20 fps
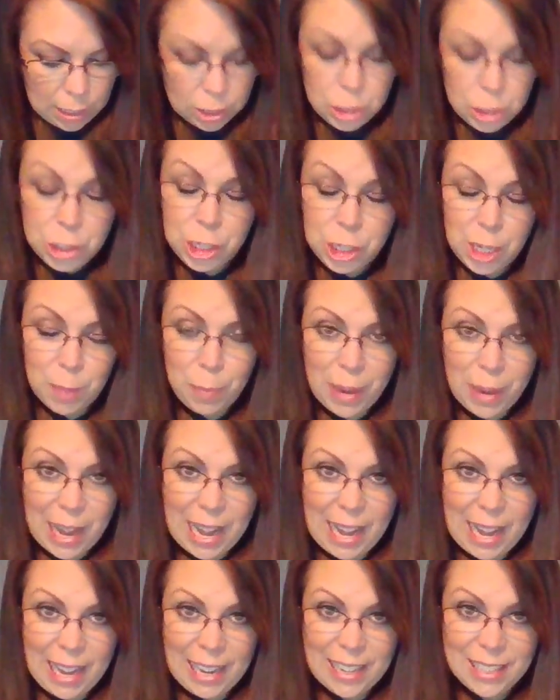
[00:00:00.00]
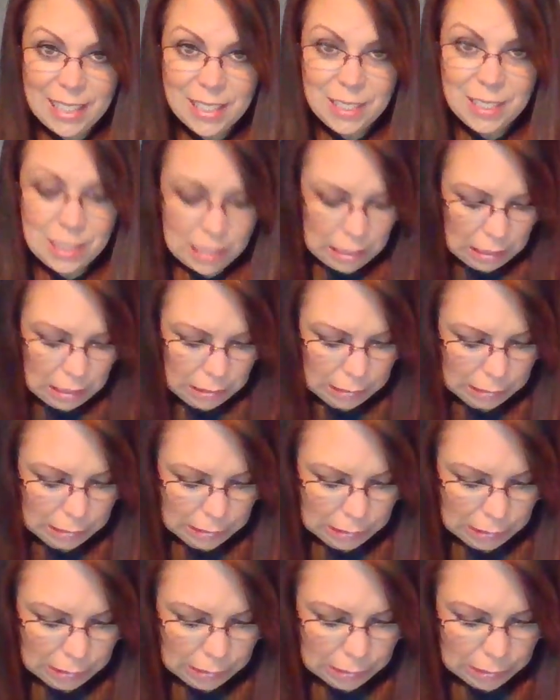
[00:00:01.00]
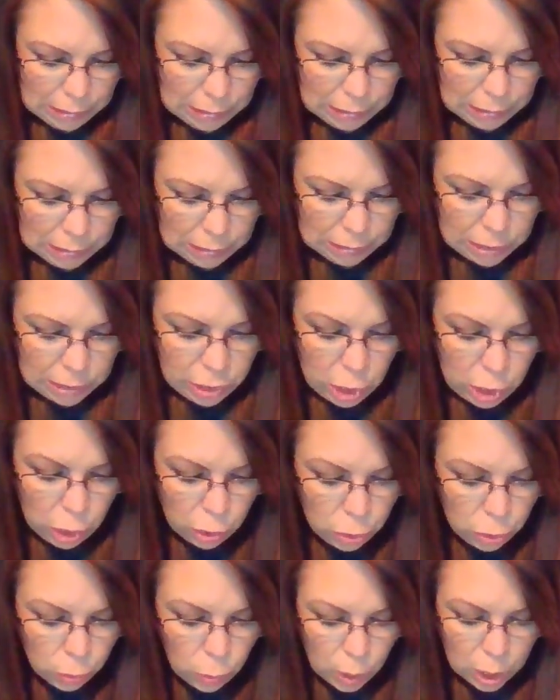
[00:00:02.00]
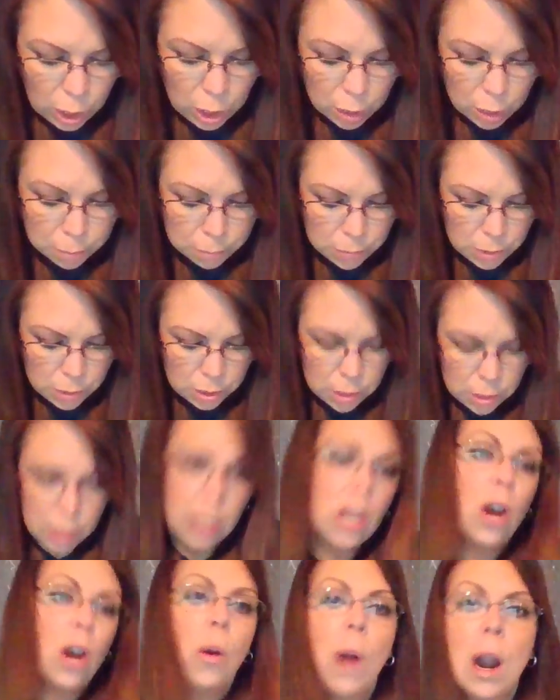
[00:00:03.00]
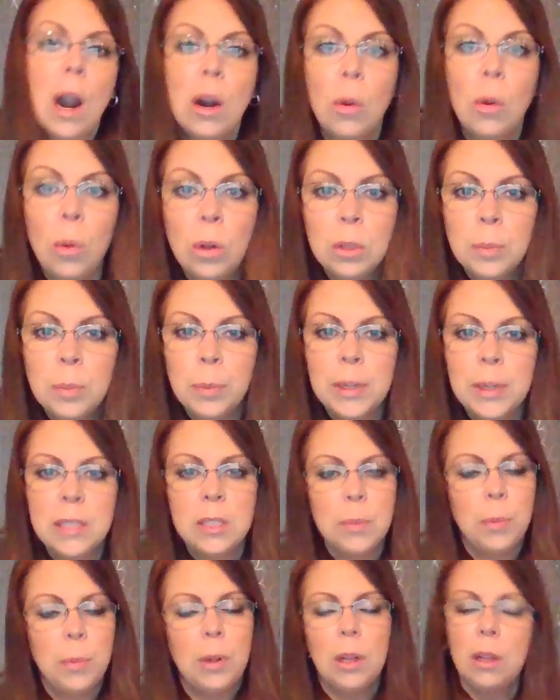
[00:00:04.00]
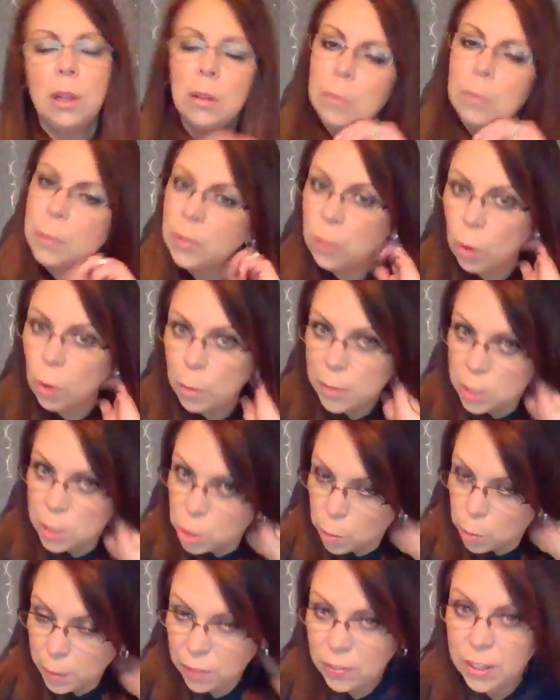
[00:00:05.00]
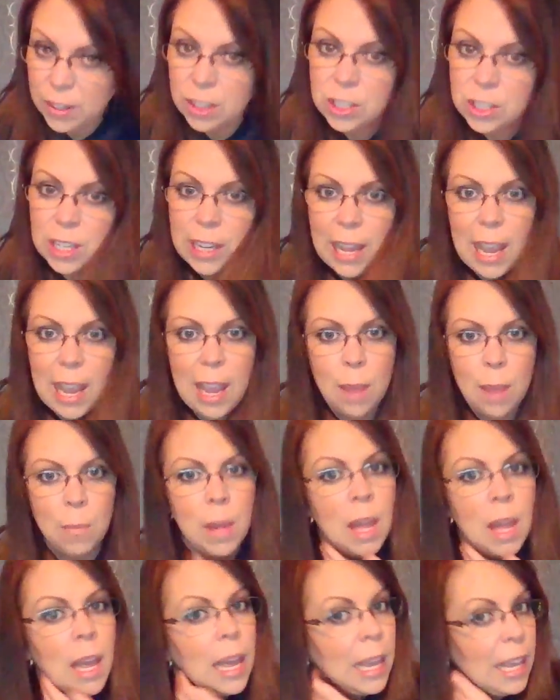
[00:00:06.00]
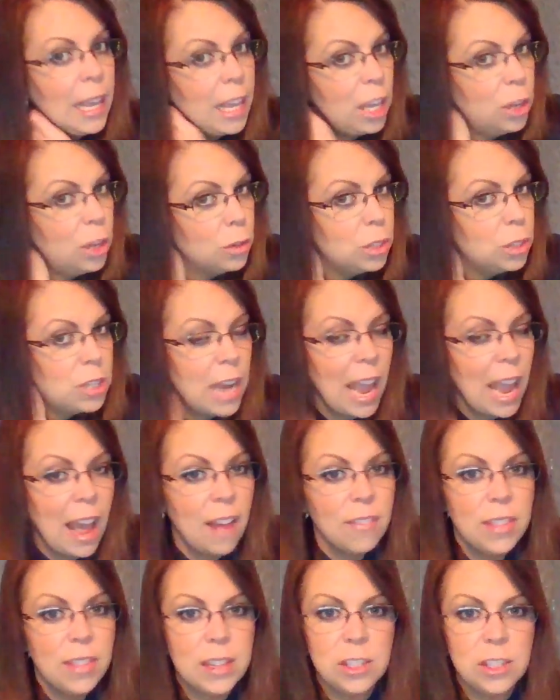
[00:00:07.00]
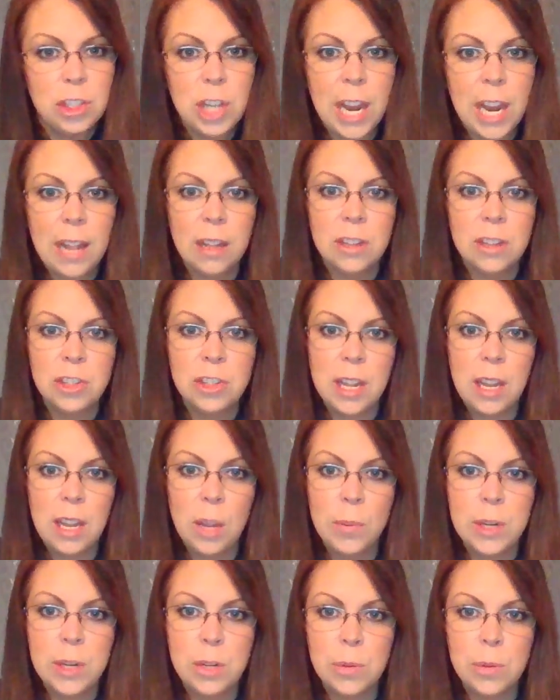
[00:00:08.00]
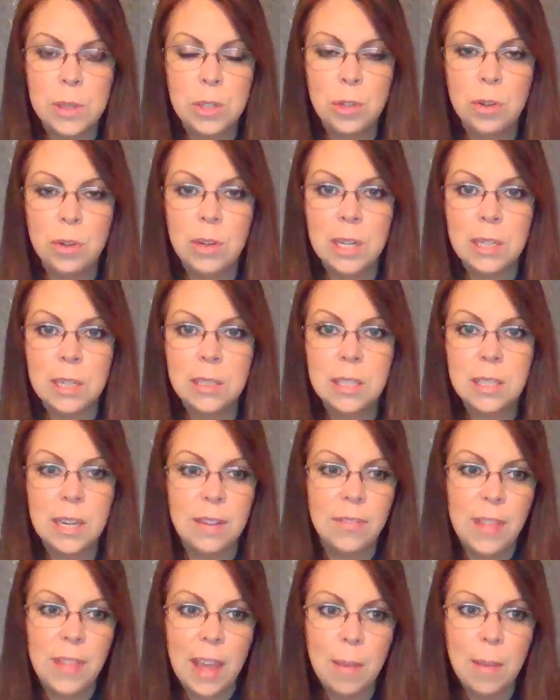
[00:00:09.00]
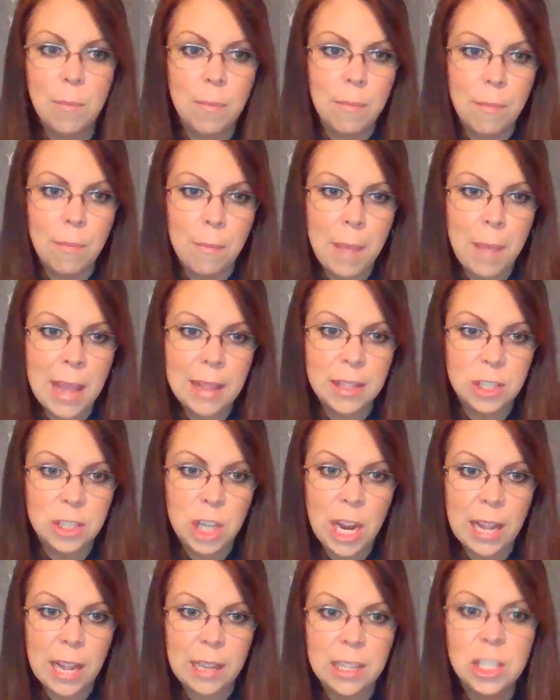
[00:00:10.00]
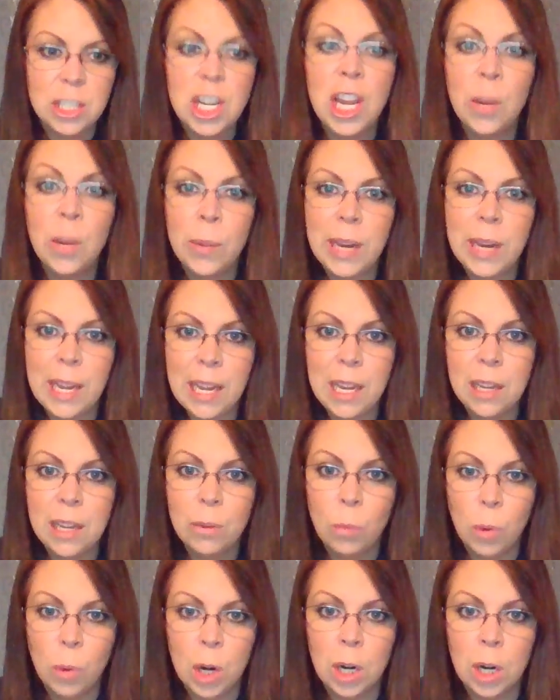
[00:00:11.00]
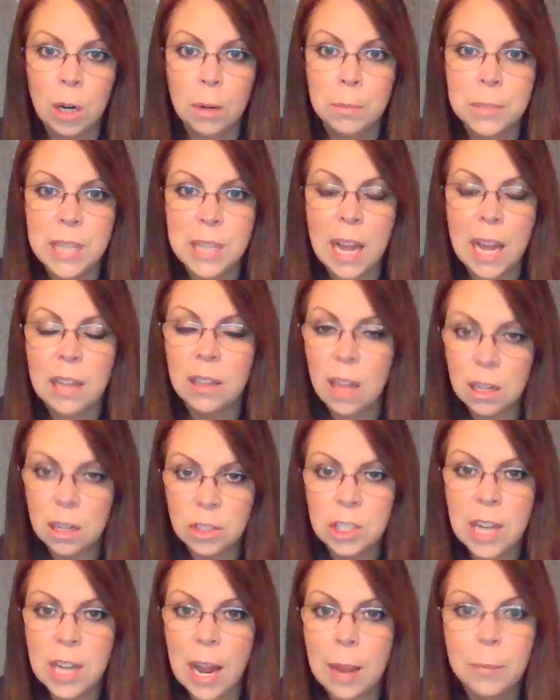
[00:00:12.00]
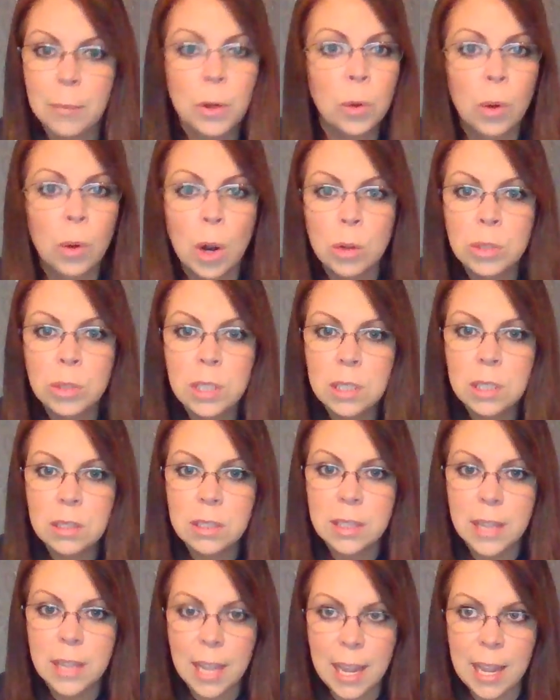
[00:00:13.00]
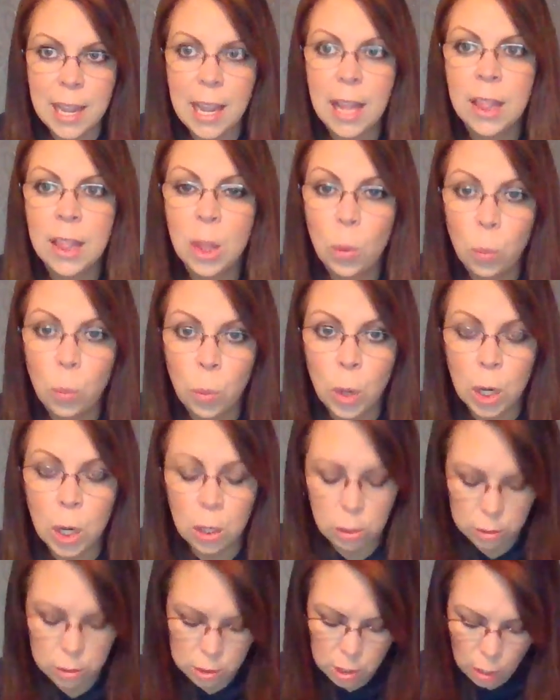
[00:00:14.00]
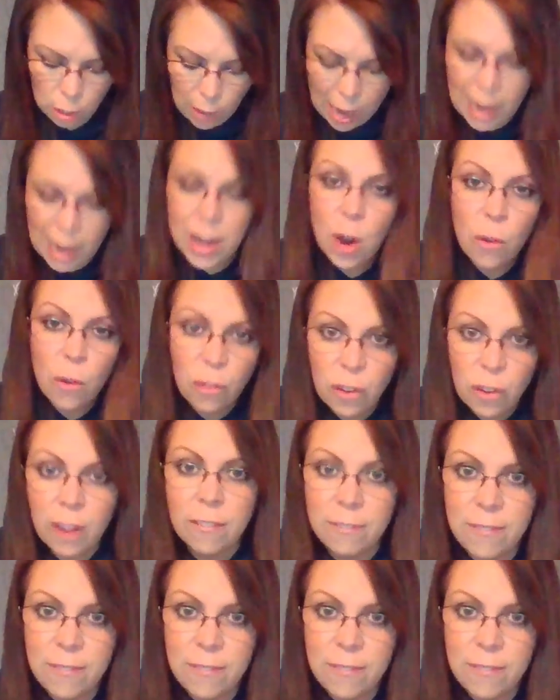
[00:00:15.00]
Sheep eyes, earthworms. Our old principal before Mr. McPherson came, he used to have this challenge that he would do with students, and if they made the challenge, he would eat worms at lunchtime. Grossest thing in the world. So I know for a